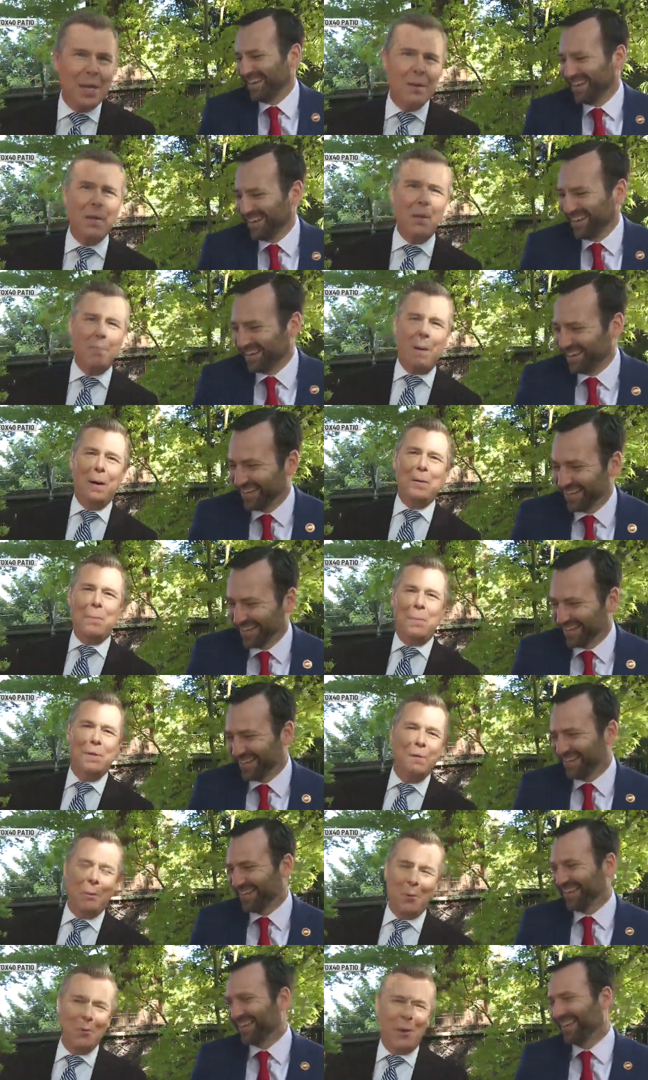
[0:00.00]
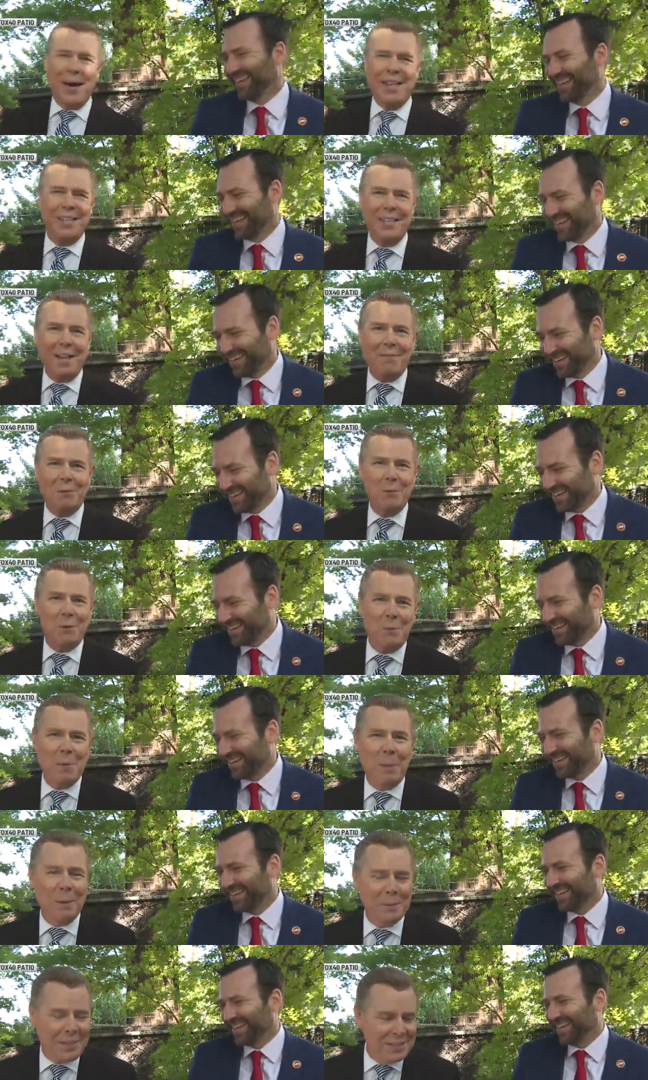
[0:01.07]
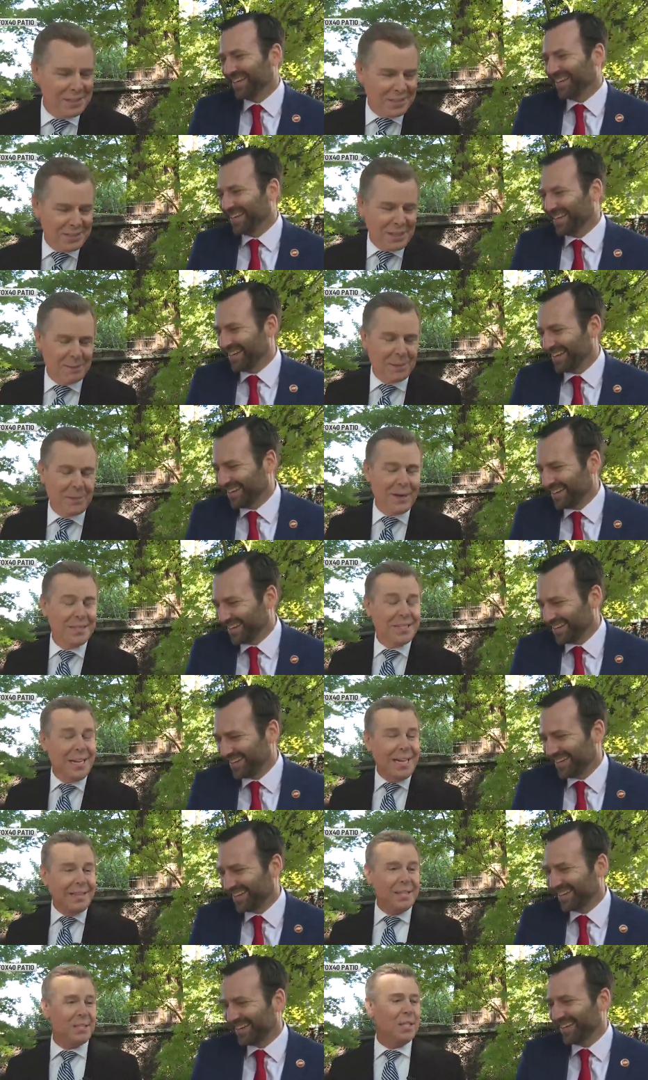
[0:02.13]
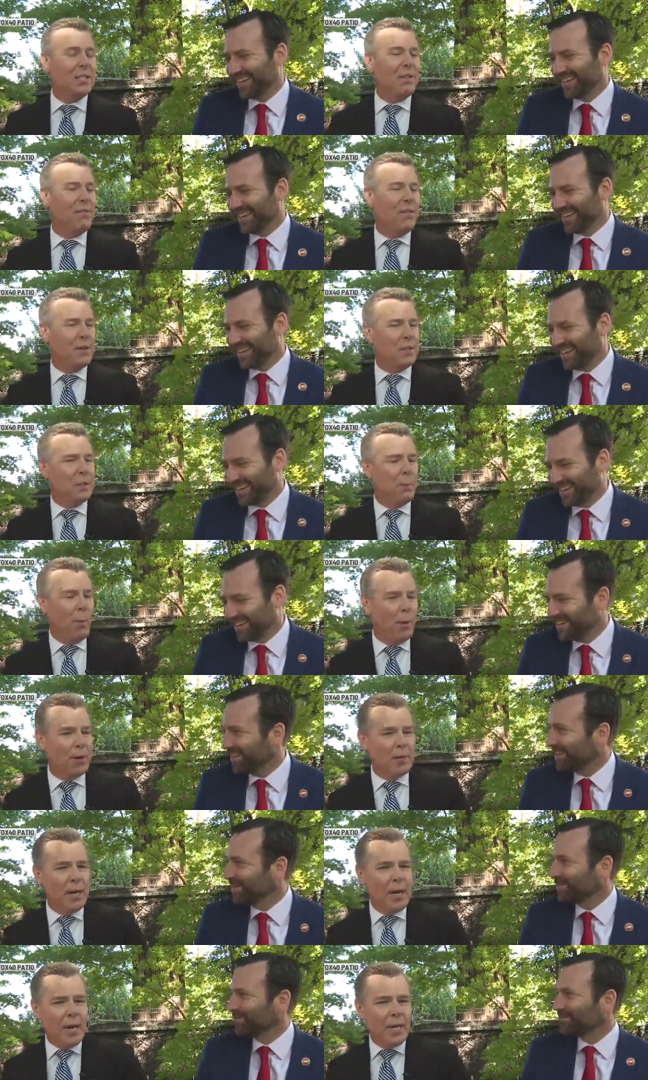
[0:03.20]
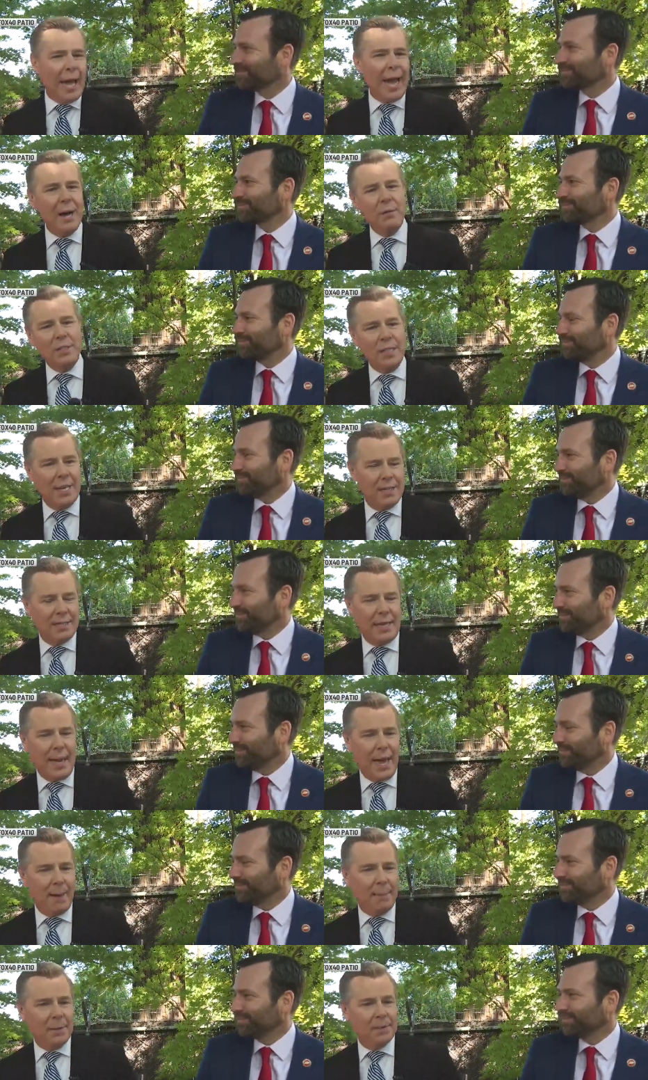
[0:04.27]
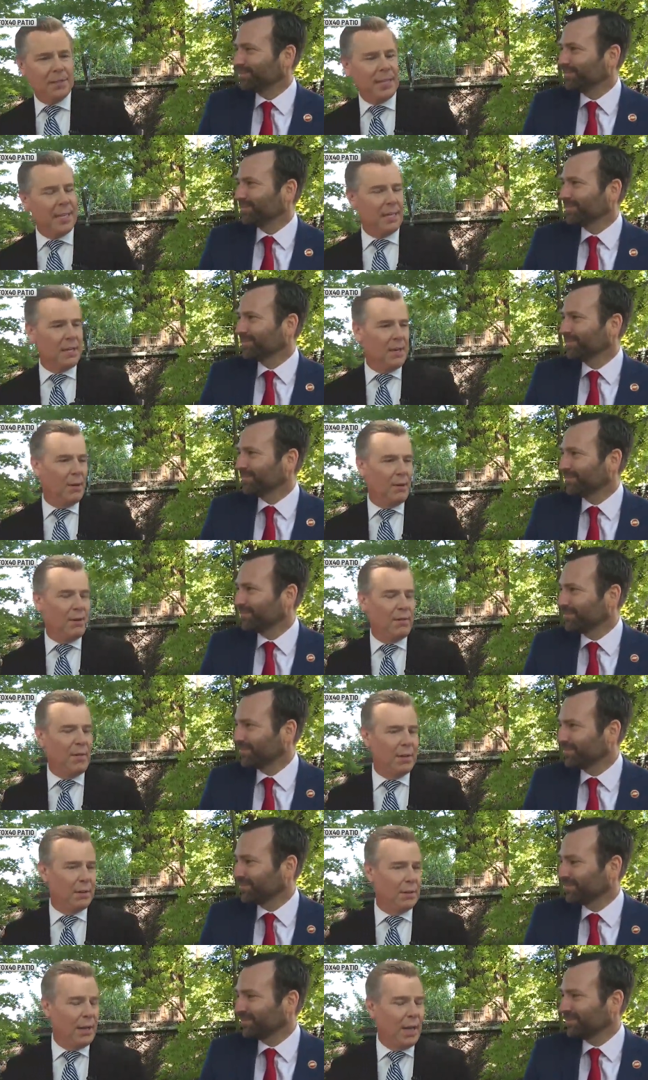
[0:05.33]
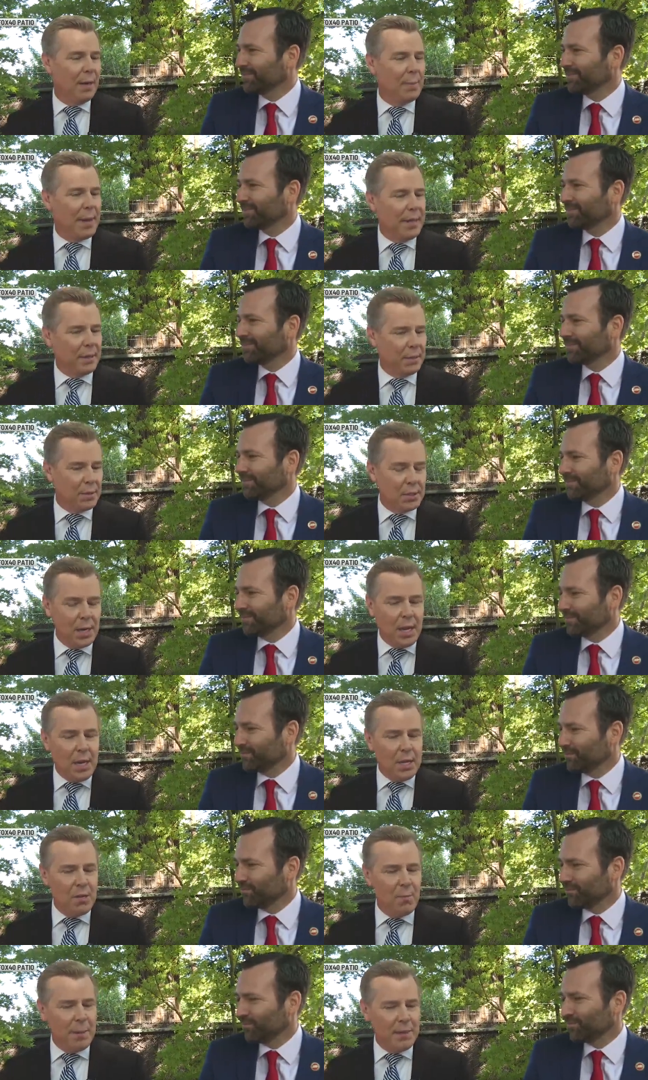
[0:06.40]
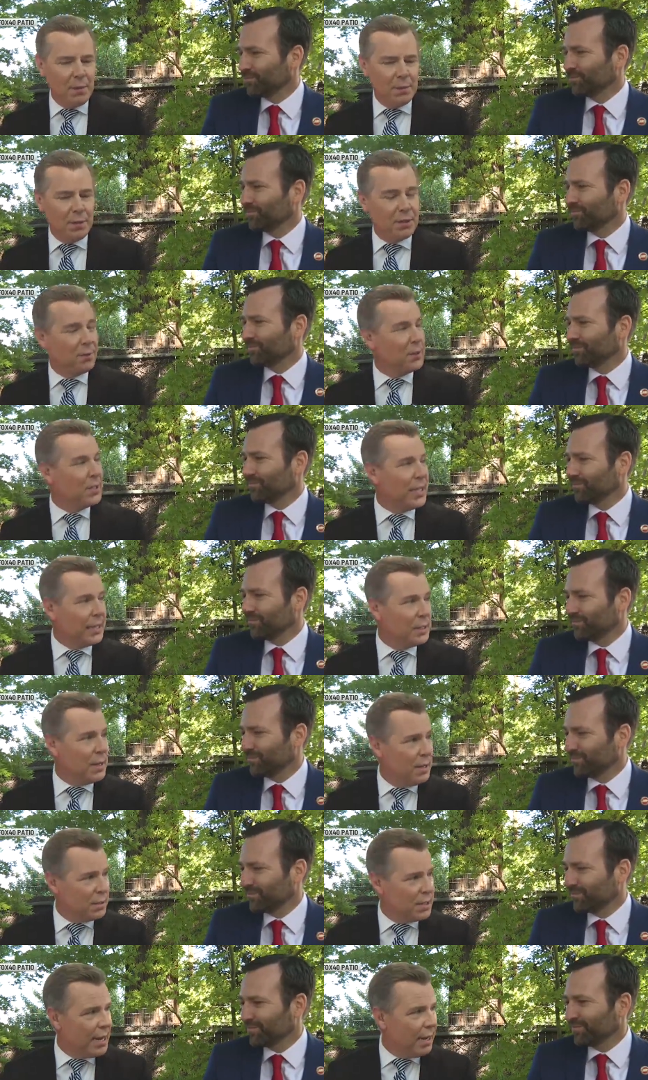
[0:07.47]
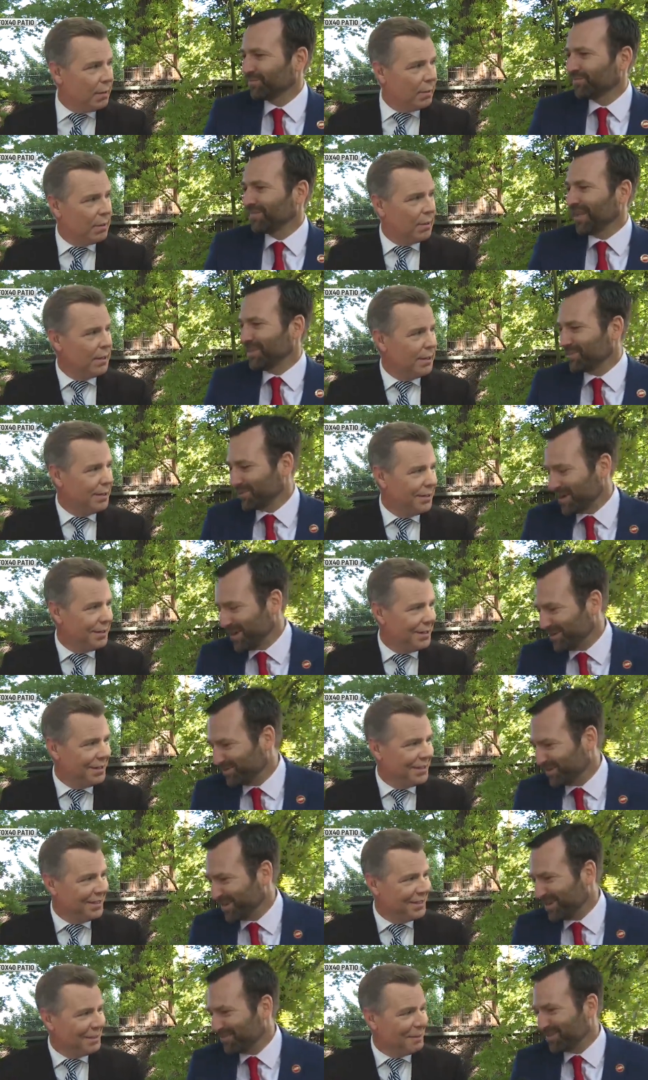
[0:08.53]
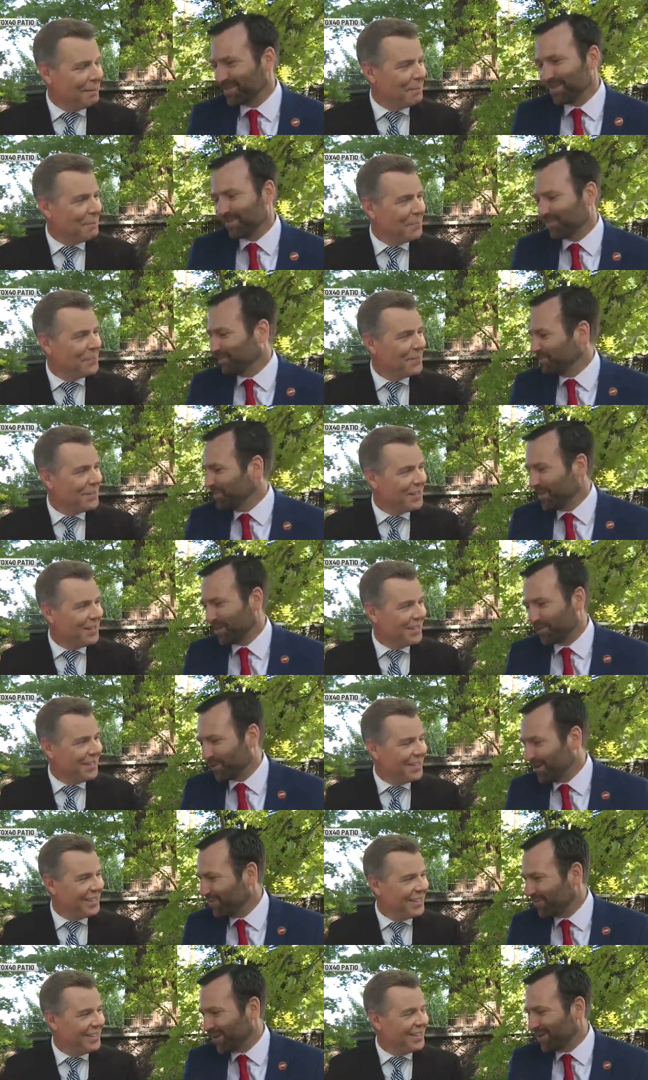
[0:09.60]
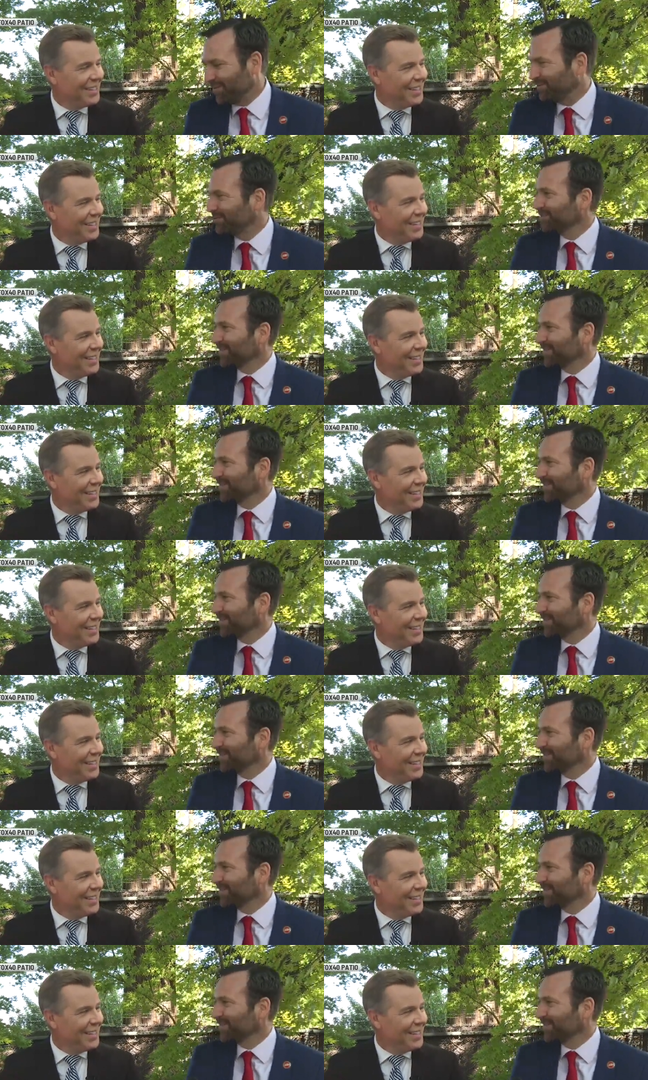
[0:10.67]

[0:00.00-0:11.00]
Speaker 1: the, the, you were right and left with Republicans and Democrats. This is a fun sport outside of the Capitol to get to you know your fellow lawmakers. You've been doing this for six years now. That's right. Yeah, it's been, been great fun.